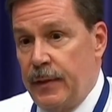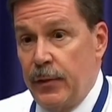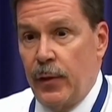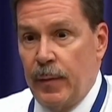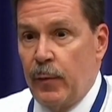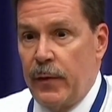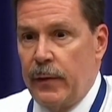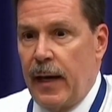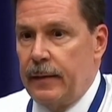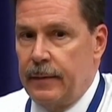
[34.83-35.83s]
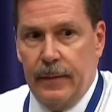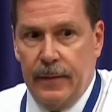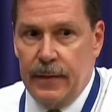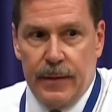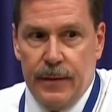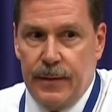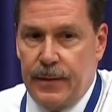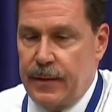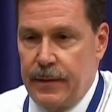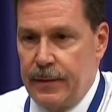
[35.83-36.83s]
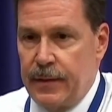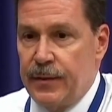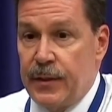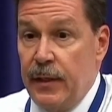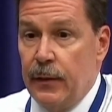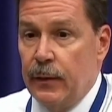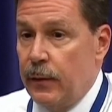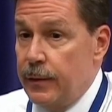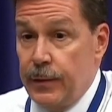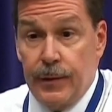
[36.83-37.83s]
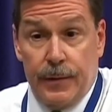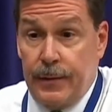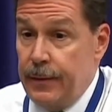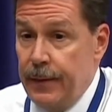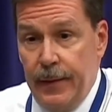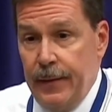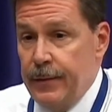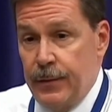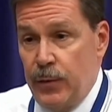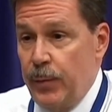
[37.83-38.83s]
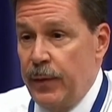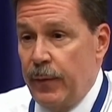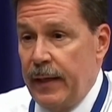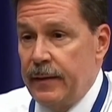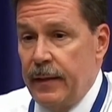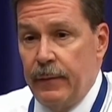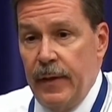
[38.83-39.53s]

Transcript: determine whether or not this is sincere or just stupid ranting and